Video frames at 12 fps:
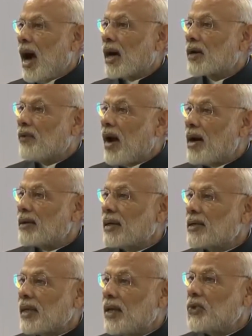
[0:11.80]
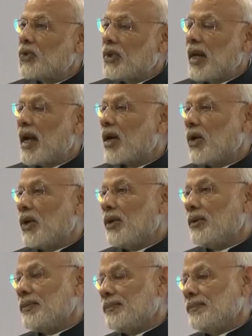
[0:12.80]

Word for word: A quarter century ago,